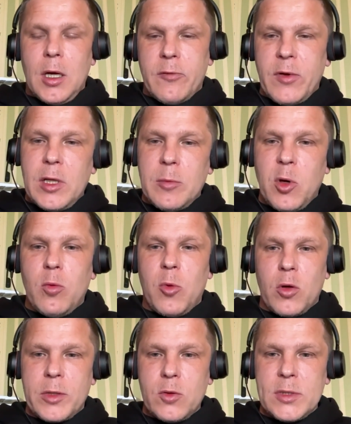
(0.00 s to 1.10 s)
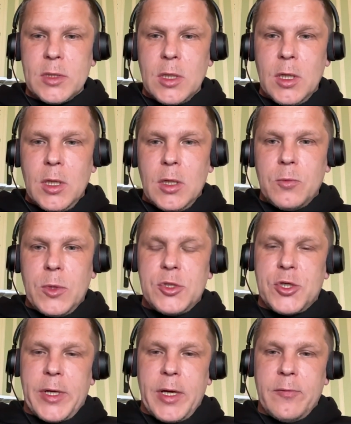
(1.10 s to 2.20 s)
available models
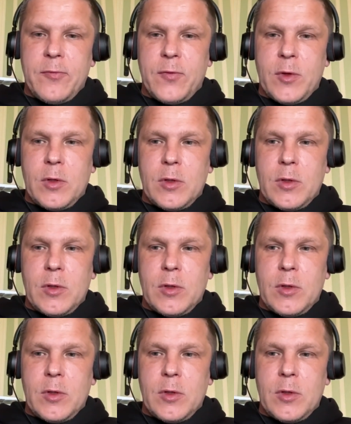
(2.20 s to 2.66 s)
which have